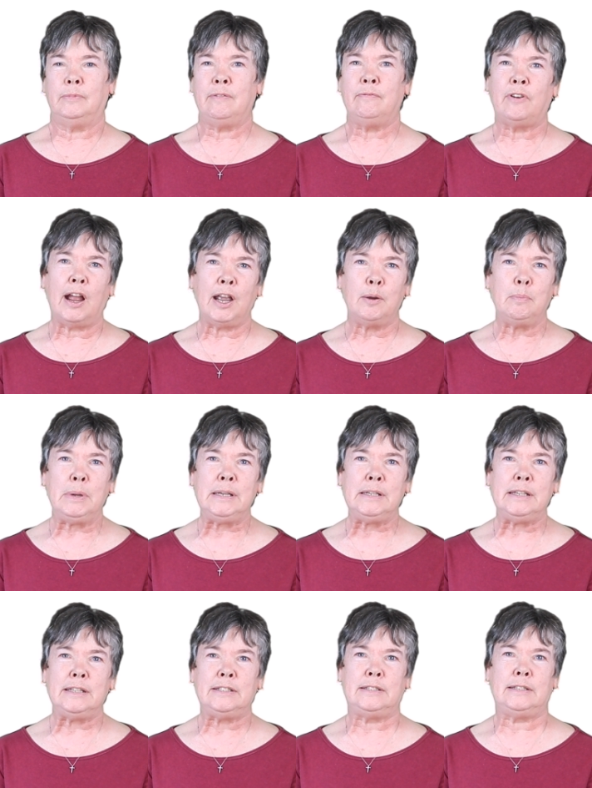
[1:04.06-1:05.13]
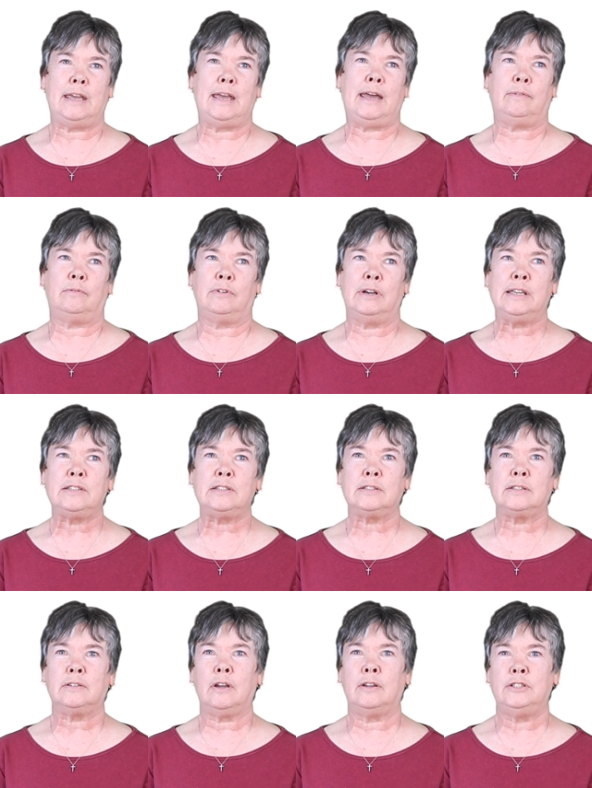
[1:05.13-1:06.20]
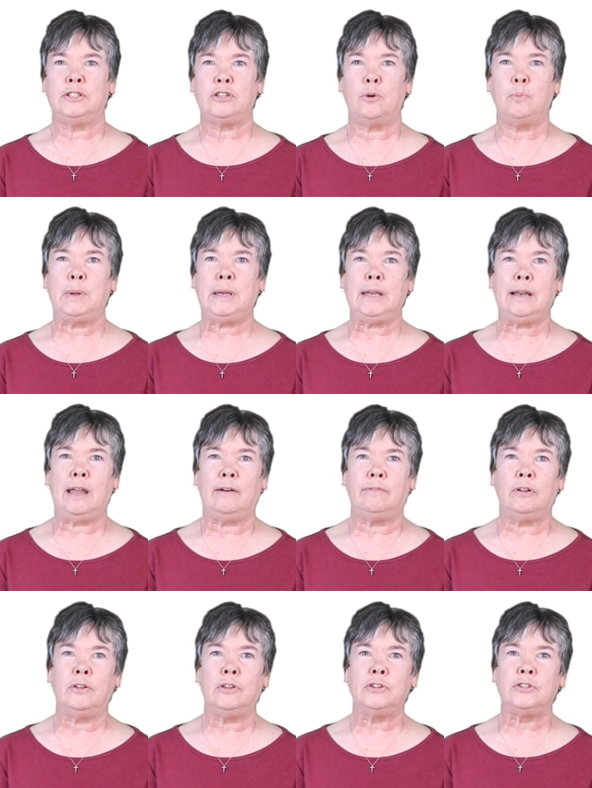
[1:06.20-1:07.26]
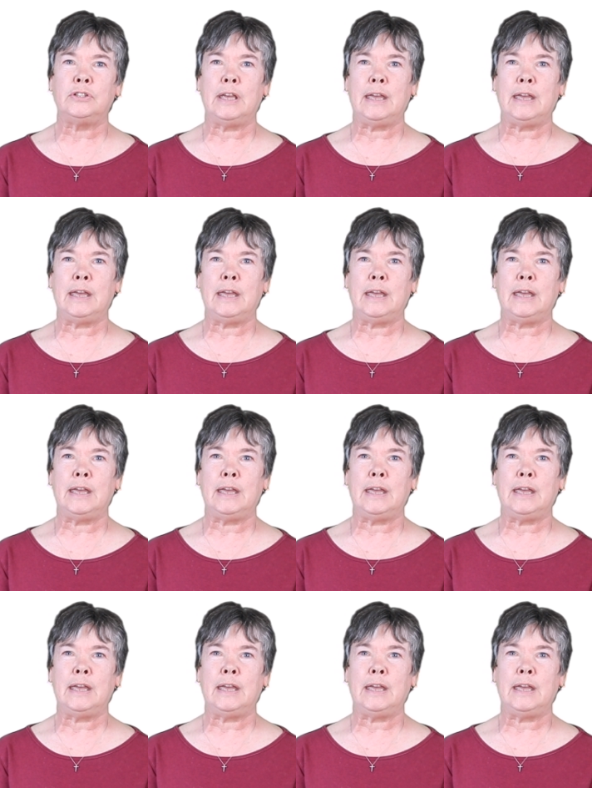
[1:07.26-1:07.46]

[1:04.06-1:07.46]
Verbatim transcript: environment is at risk on so many levels